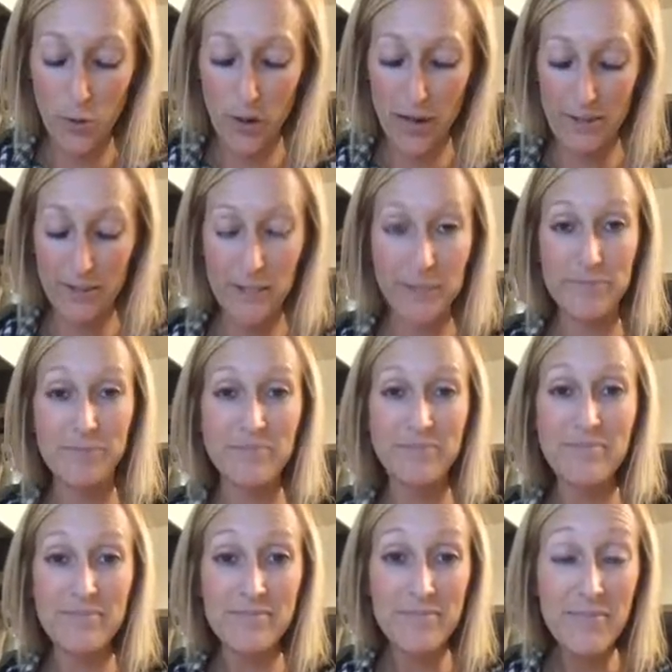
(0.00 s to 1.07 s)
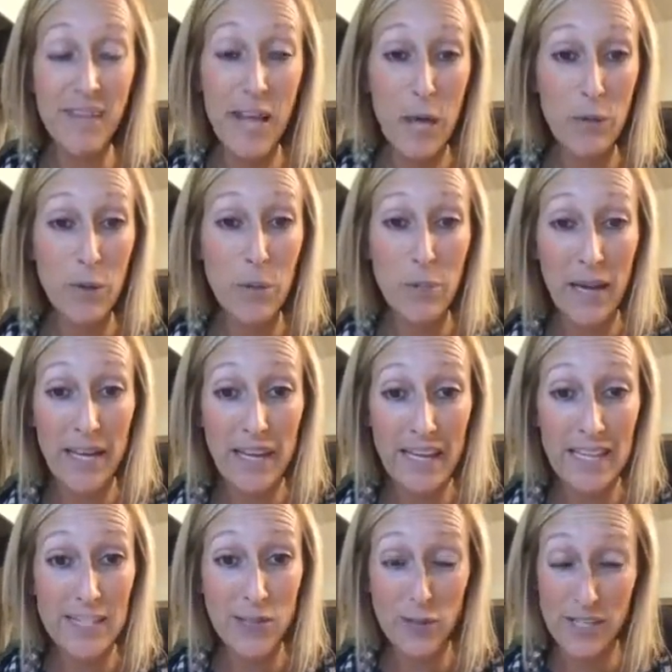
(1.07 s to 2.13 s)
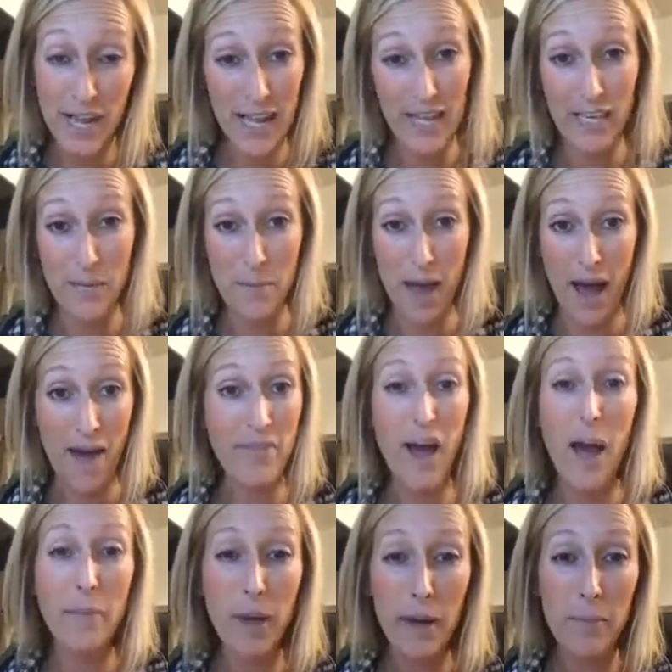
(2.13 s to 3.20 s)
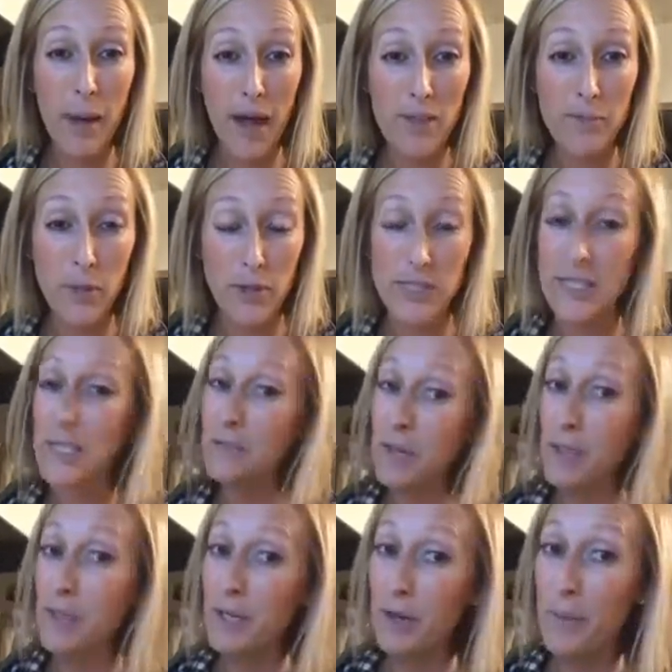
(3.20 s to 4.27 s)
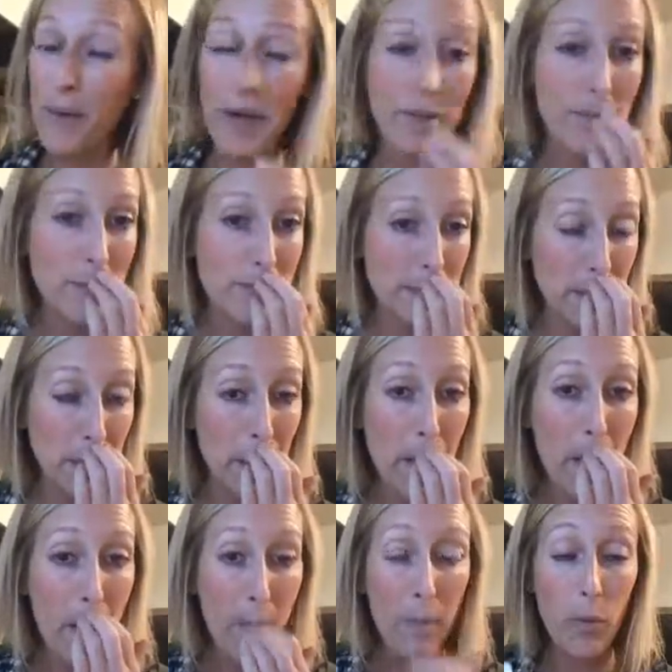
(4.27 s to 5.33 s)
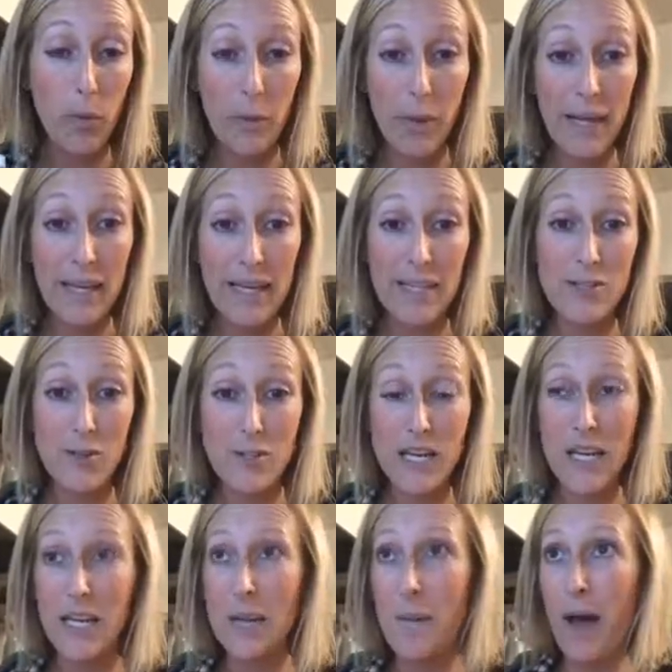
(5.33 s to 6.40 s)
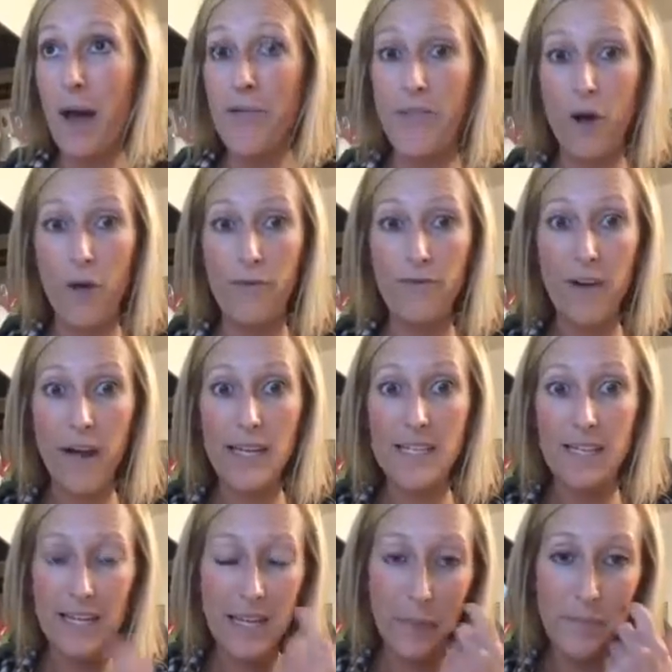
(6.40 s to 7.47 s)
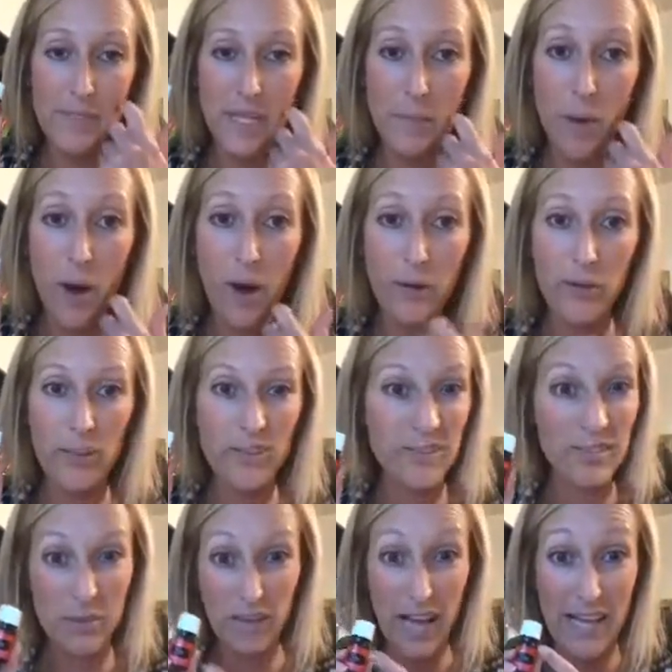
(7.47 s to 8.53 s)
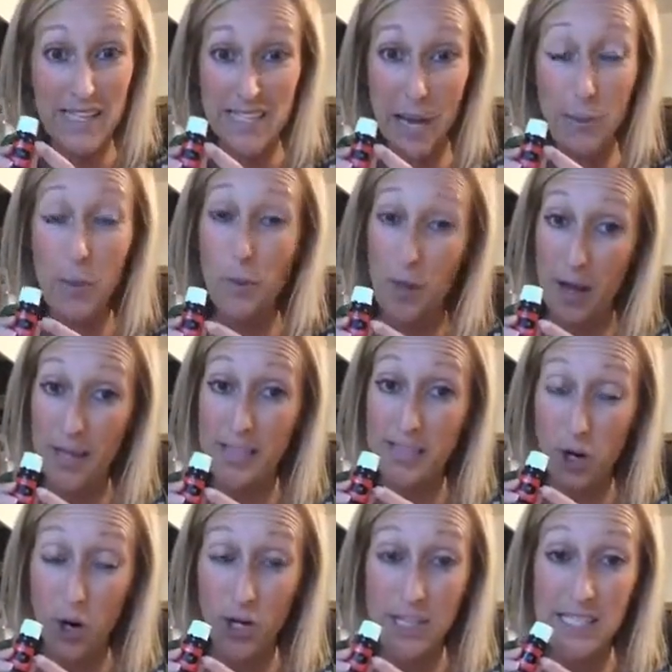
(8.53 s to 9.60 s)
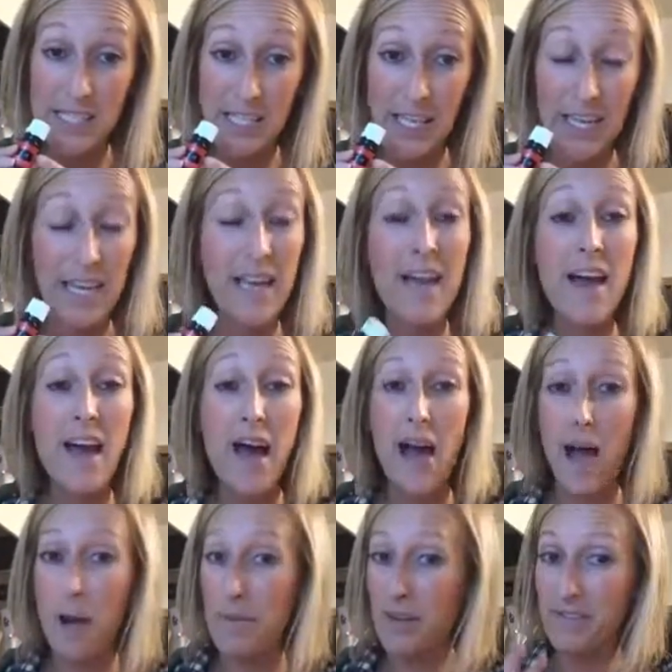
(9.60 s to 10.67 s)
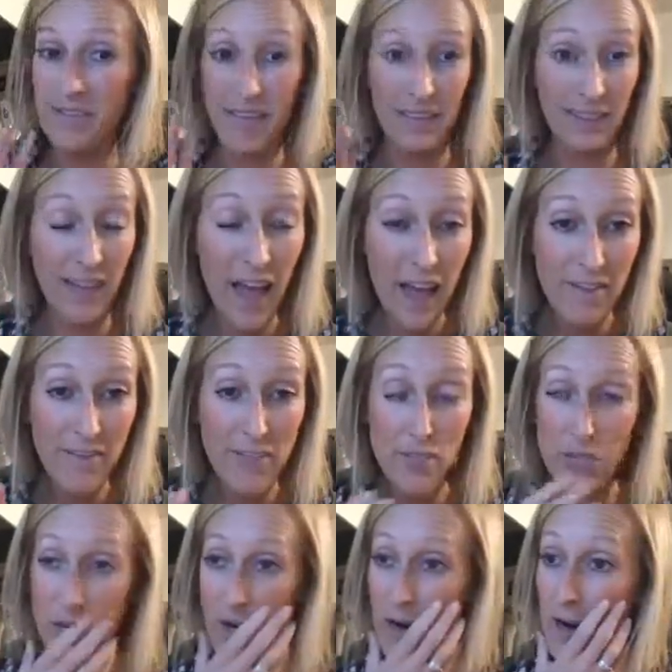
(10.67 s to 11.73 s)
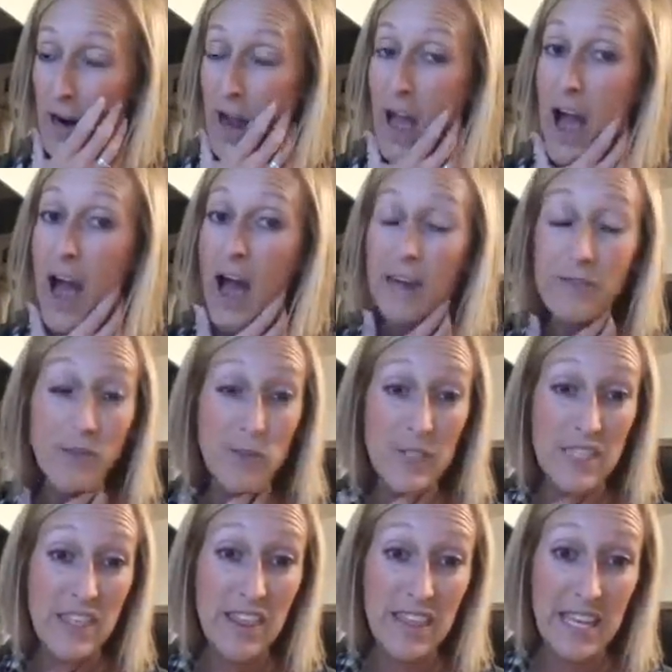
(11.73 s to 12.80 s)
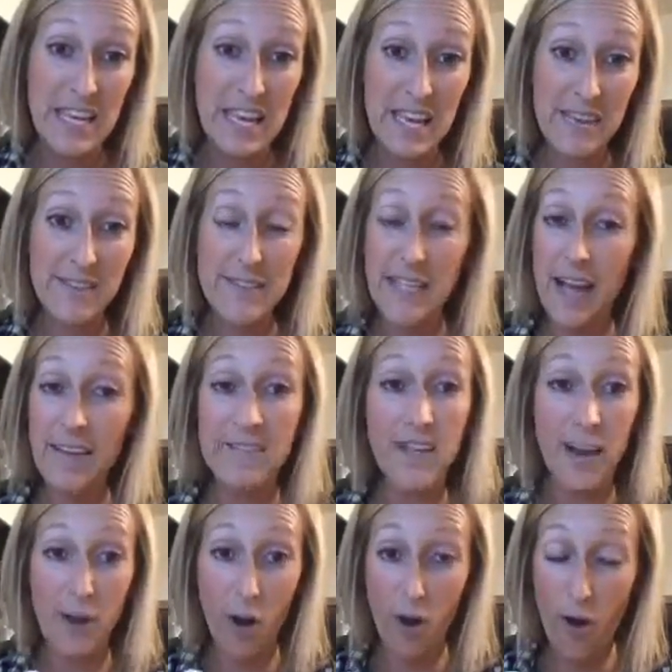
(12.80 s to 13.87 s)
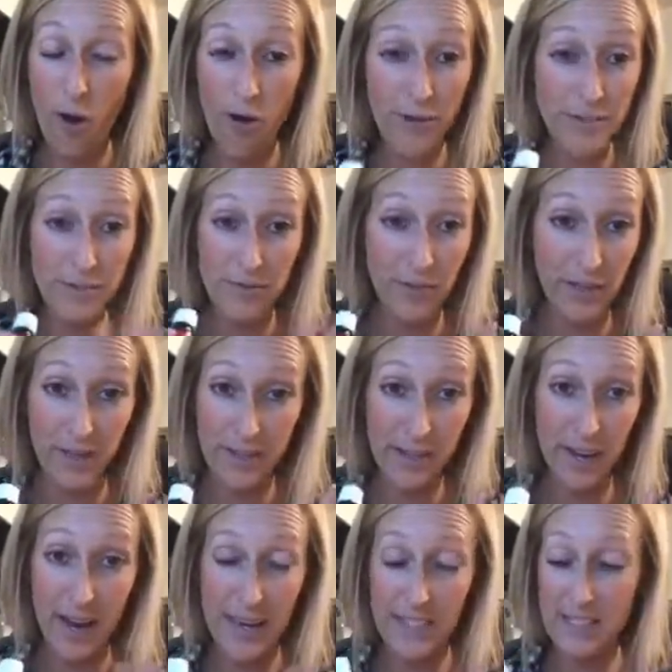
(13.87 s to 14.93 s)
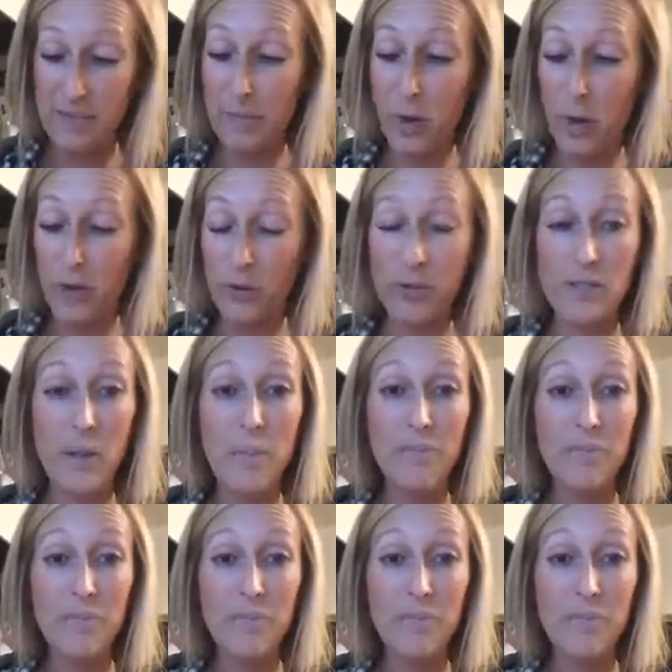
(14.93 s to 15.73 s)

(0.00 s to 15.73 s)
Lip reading: whatever. And when my kids are taking a bath, I'm not a bath person, maybe you're a bath person, but when my kids are taking a bath, I'll find an empty bottle. Last time it was RC. I've done lavender, I've used Thieves, I've done all different kinds of bottles.